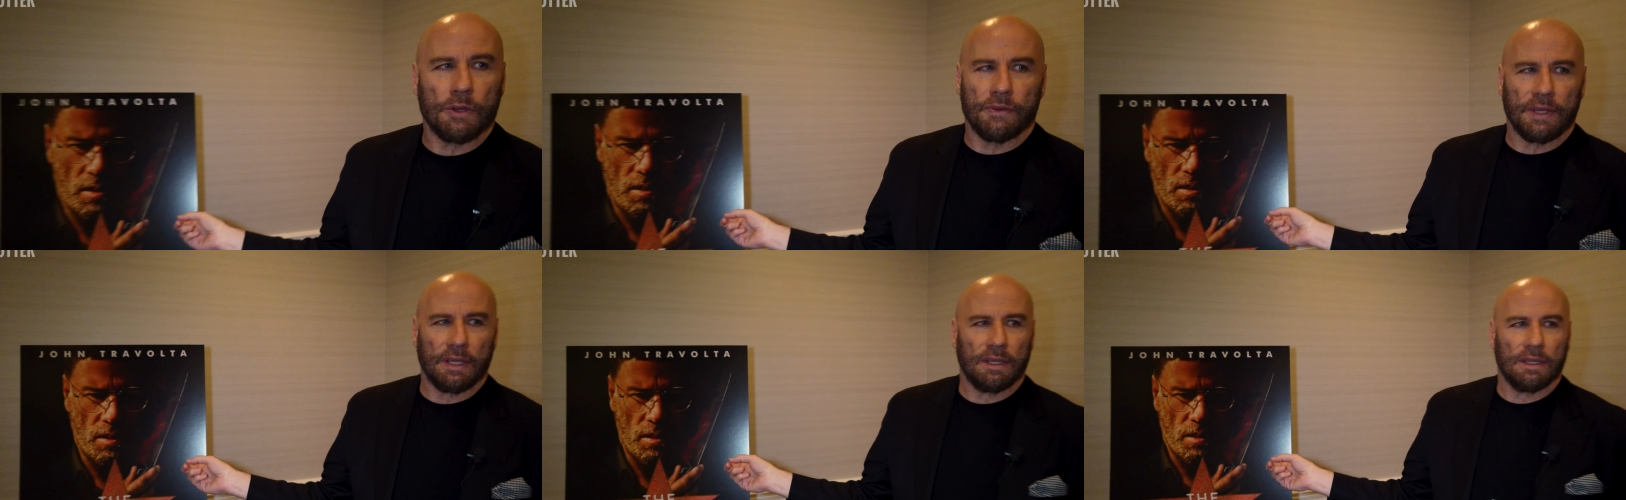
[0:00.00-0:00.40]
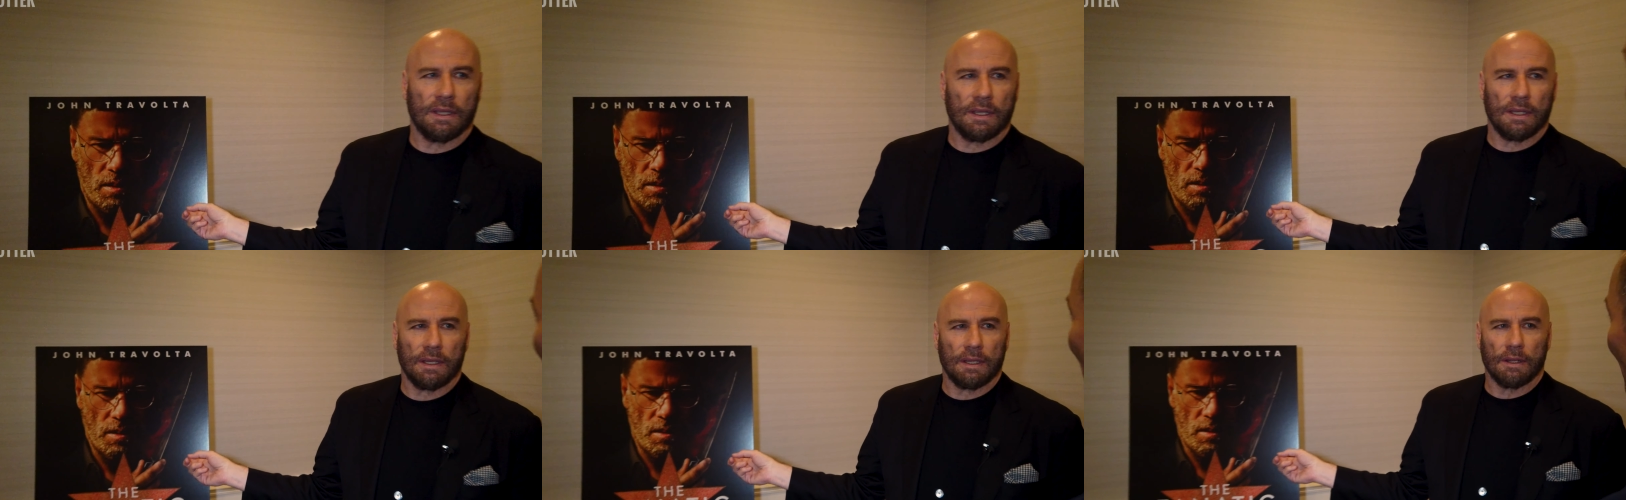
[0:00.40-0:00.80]
Speaker 1: movie,
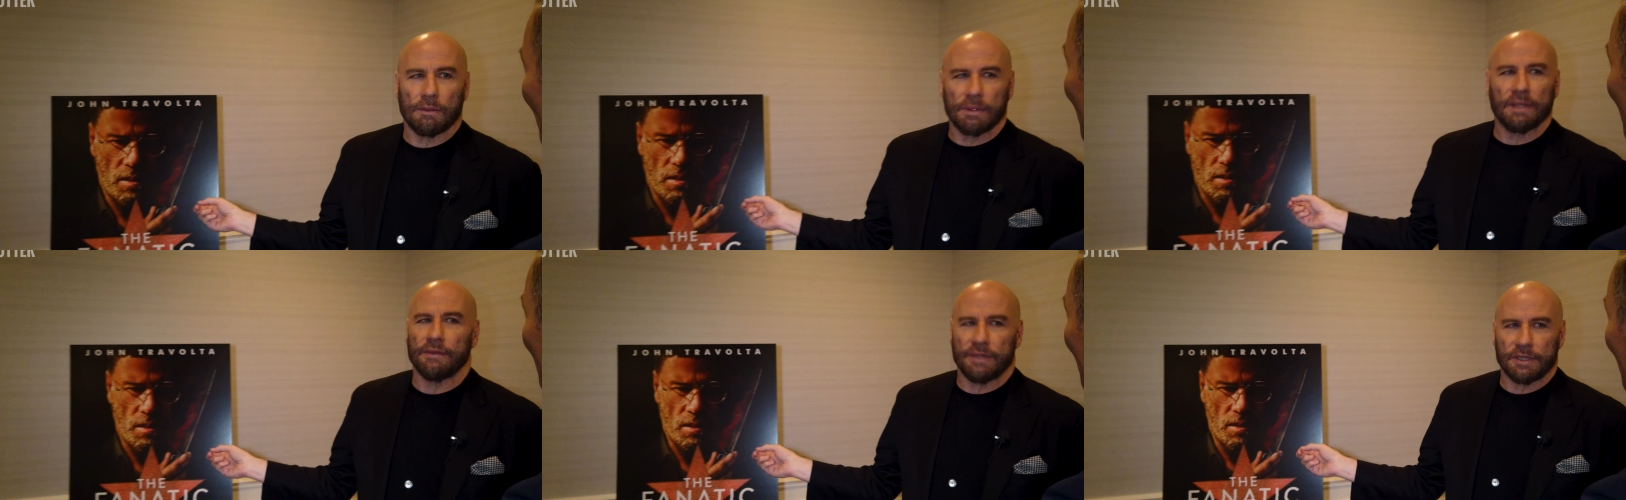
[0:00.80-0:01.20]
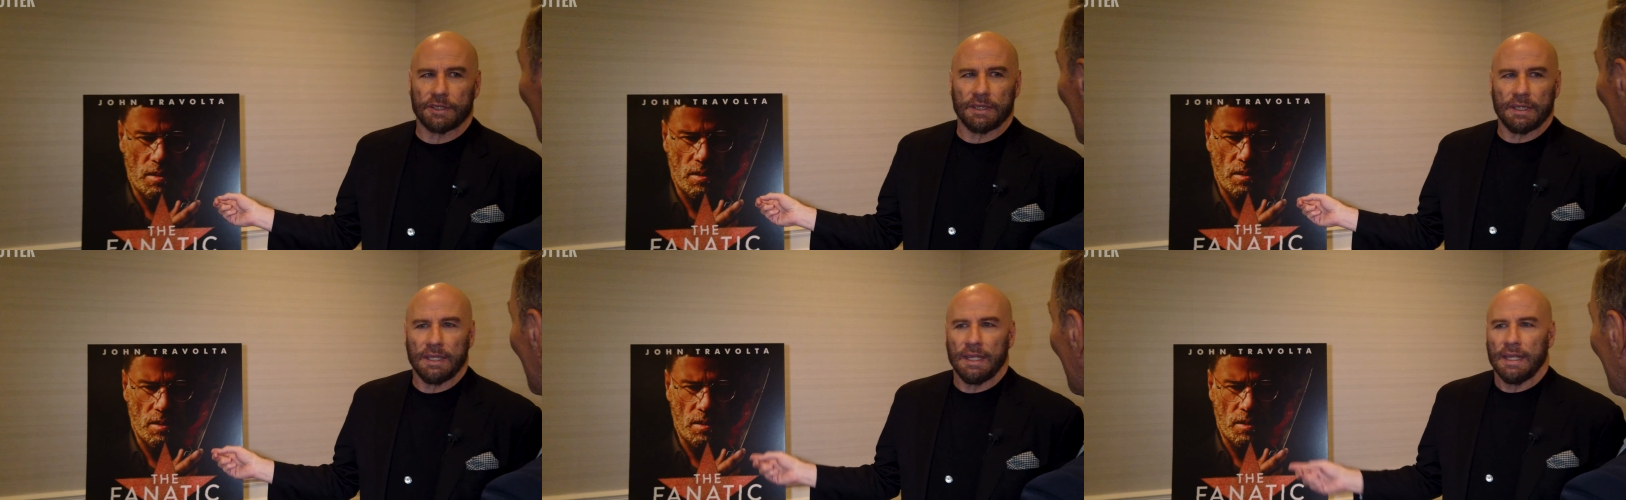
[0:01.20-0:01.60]
a real
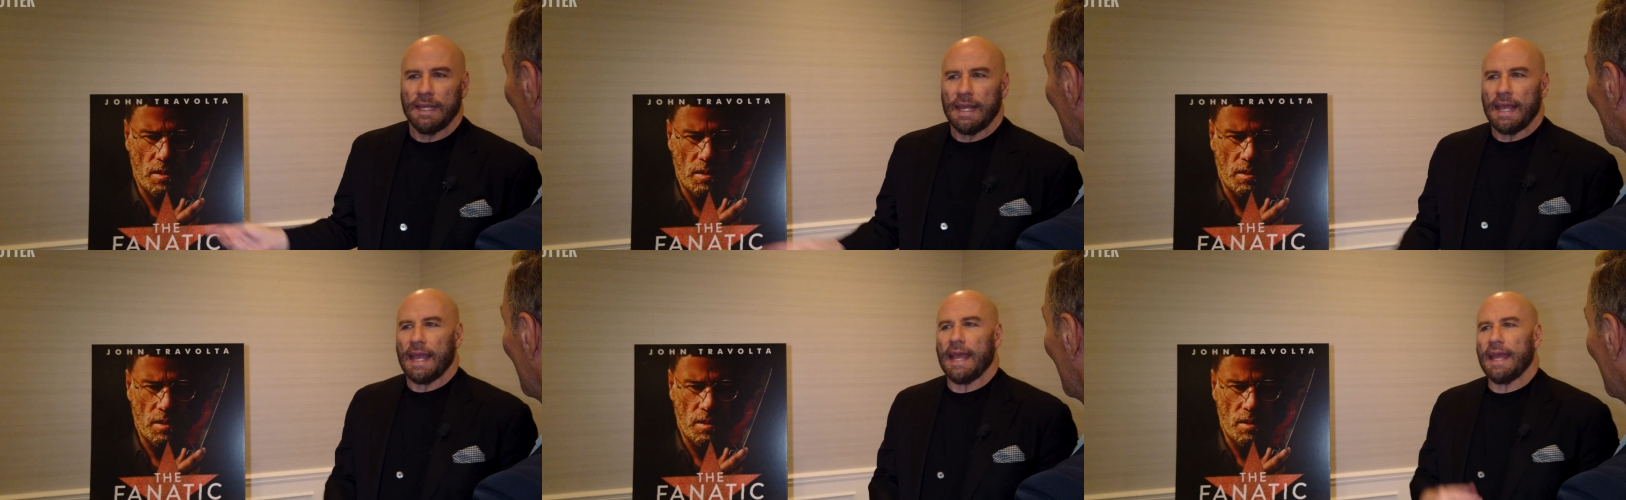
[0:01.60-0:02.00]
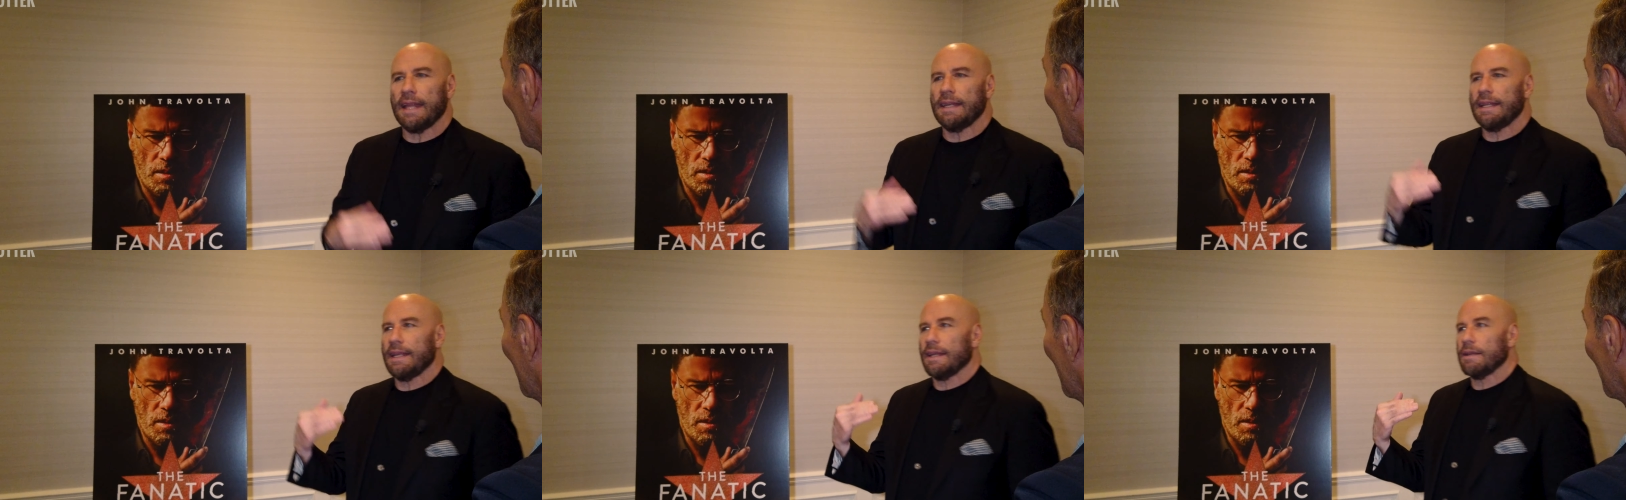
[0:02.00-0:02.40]
vision.
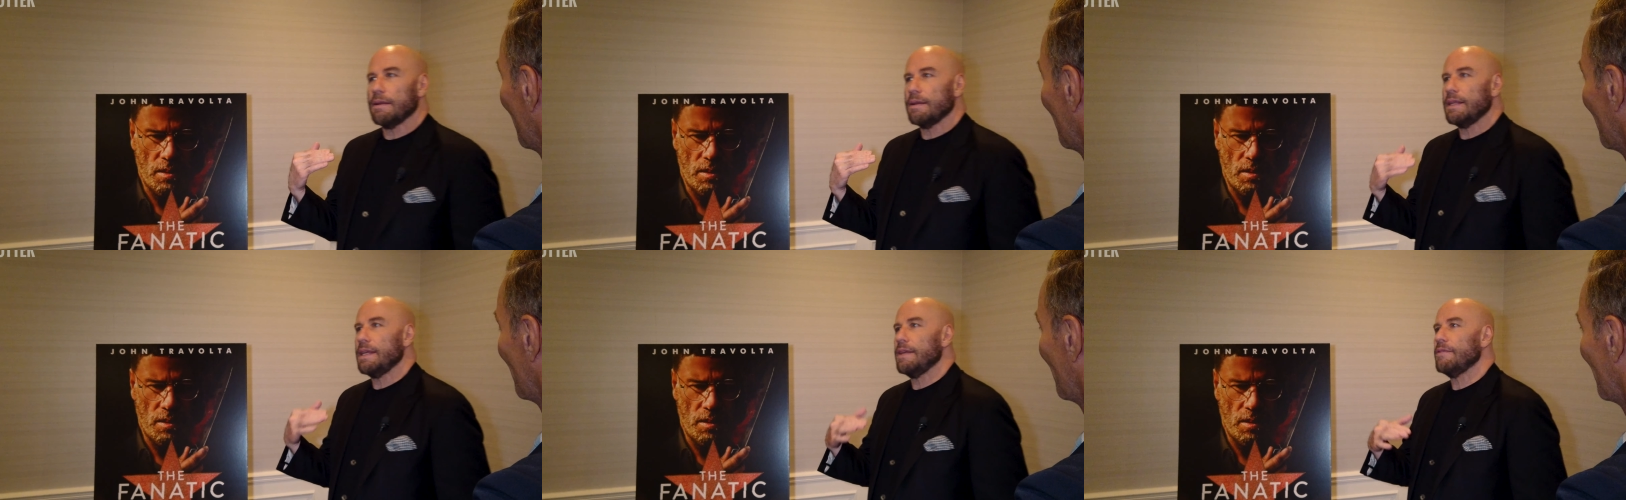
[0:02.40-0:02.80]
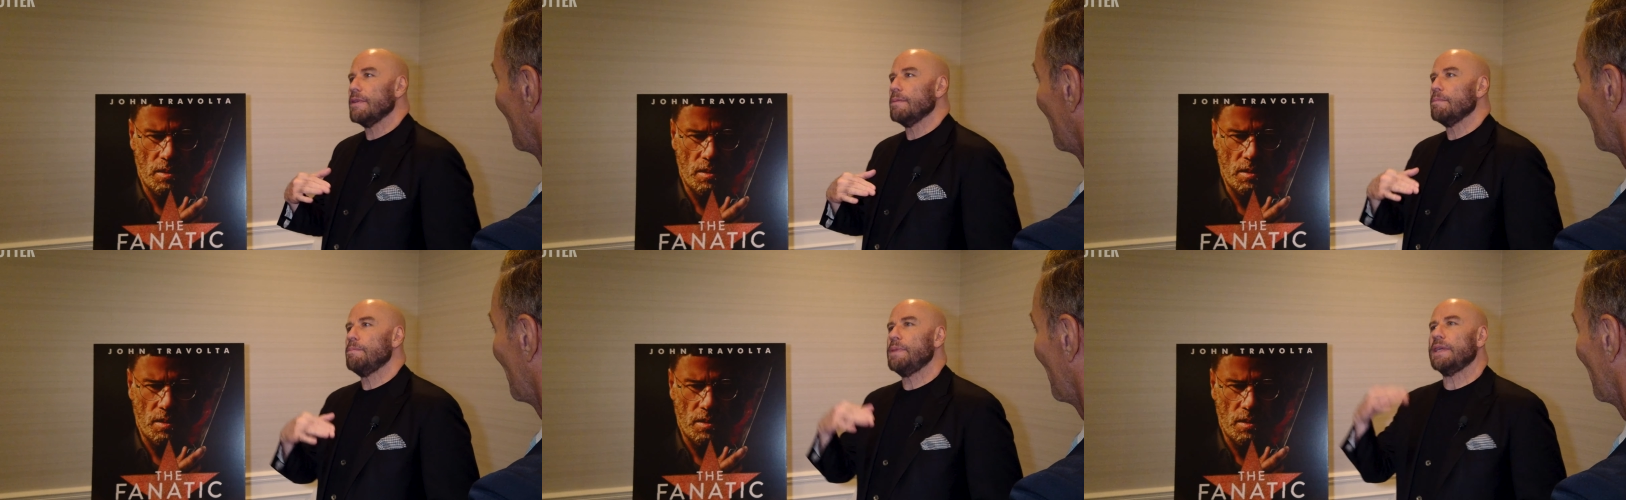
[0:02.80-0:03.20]
And he had an
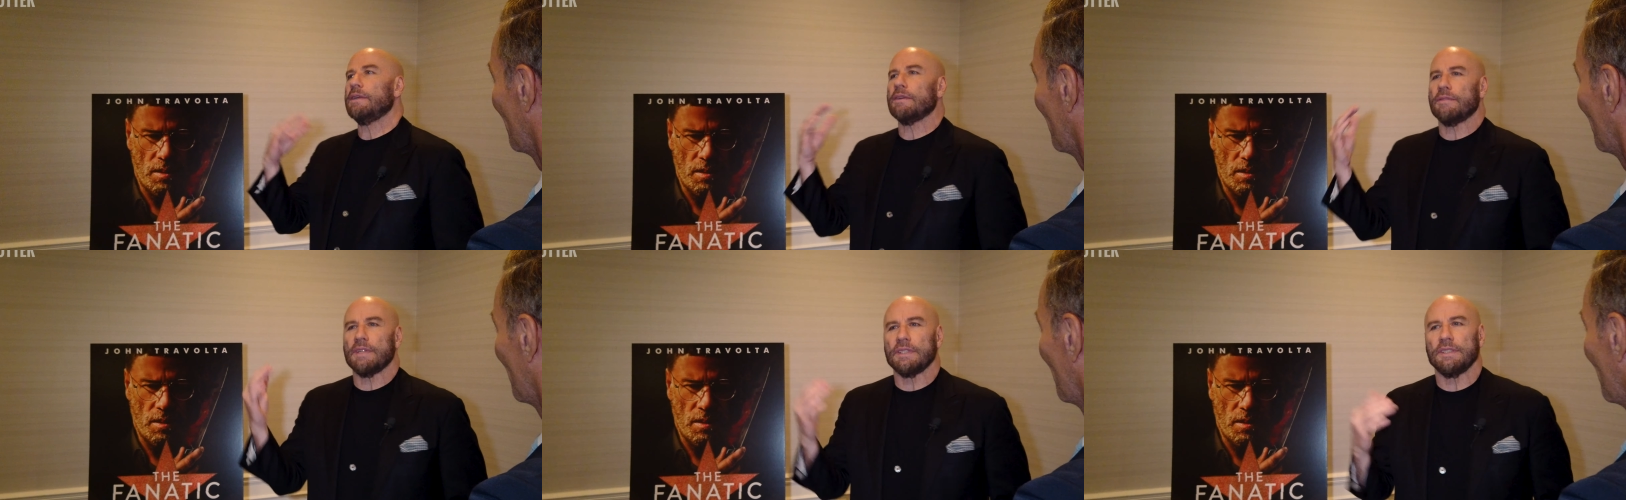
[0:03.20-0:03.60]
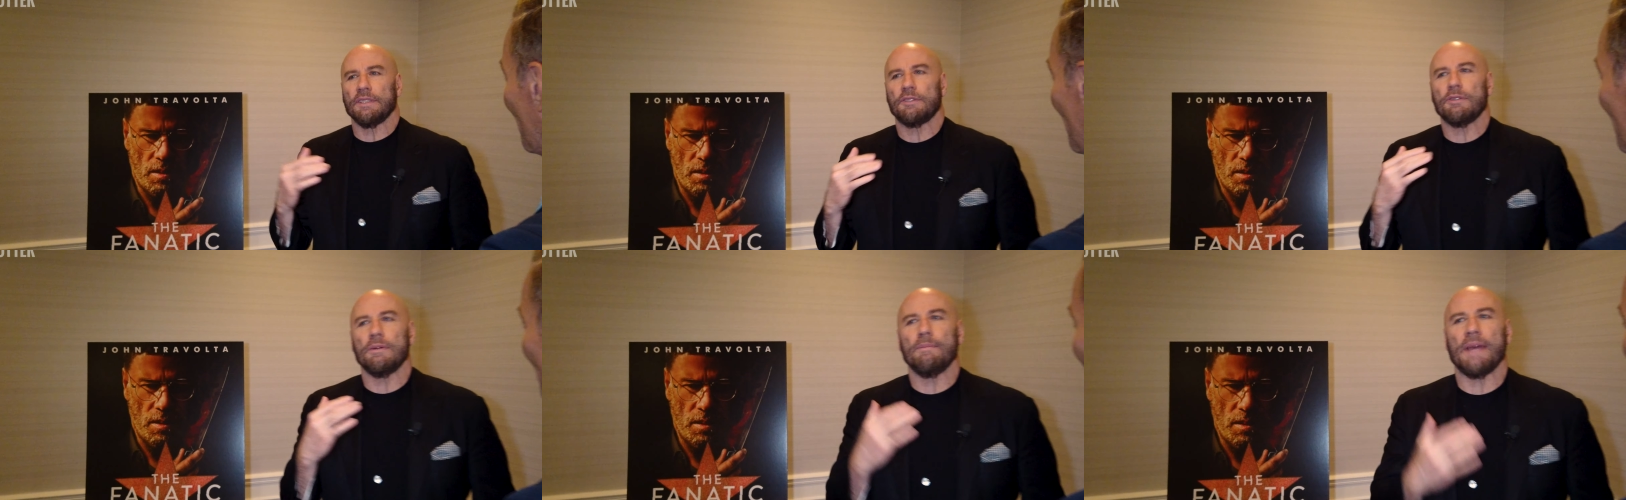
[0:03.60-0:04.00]
even bigger
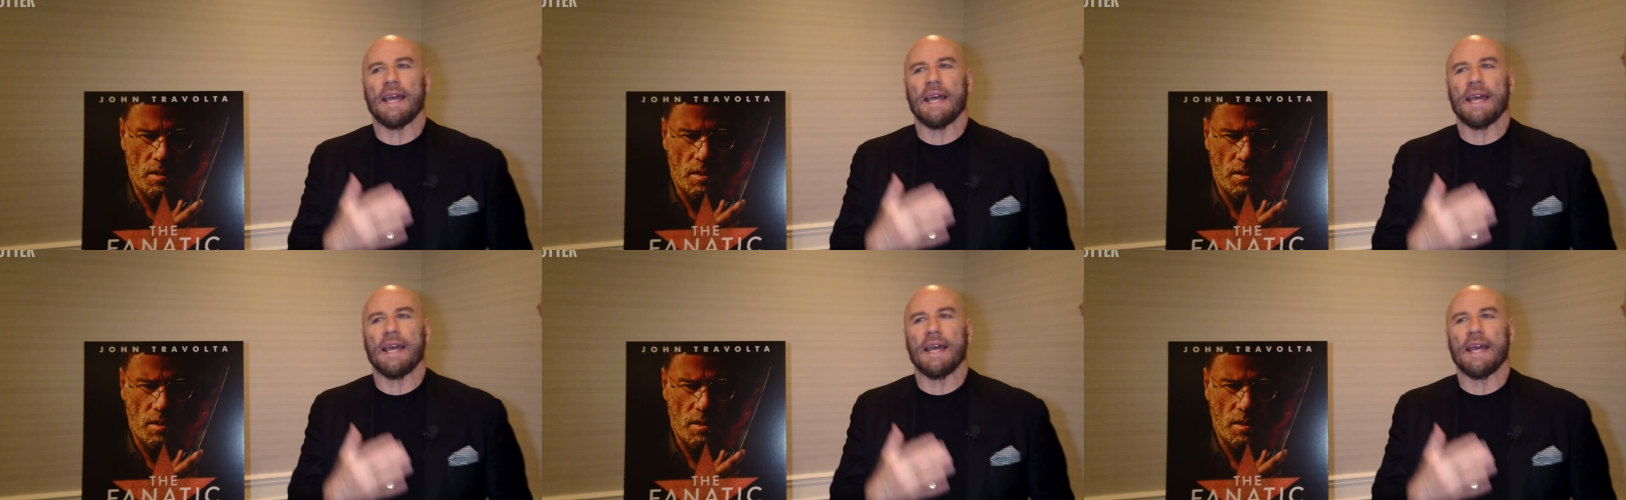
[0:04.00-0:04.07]
vision to